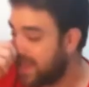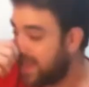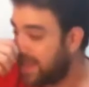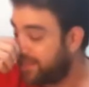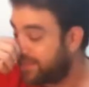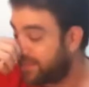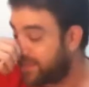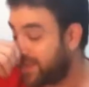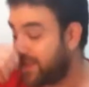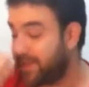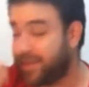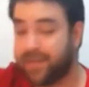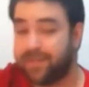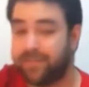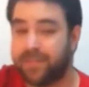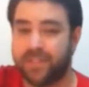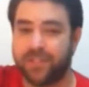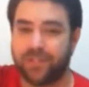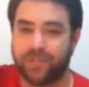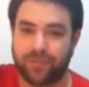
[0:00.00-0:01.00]
even though a
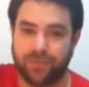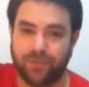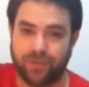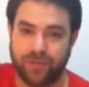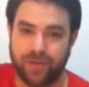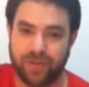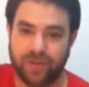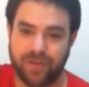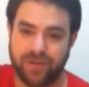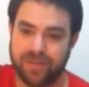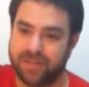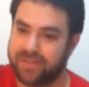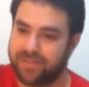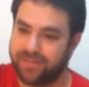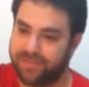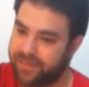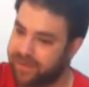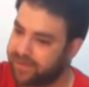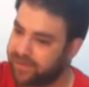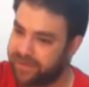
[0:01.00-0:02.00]
diminished chord is
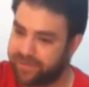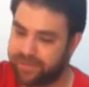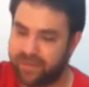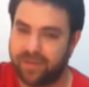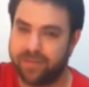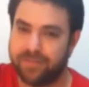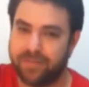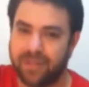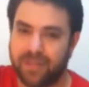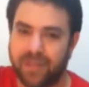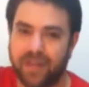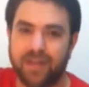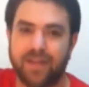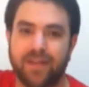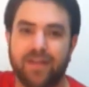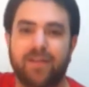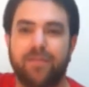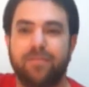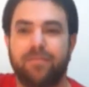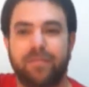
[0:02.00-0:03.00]
very, very
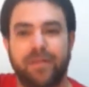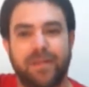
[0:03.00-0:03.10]
melodic,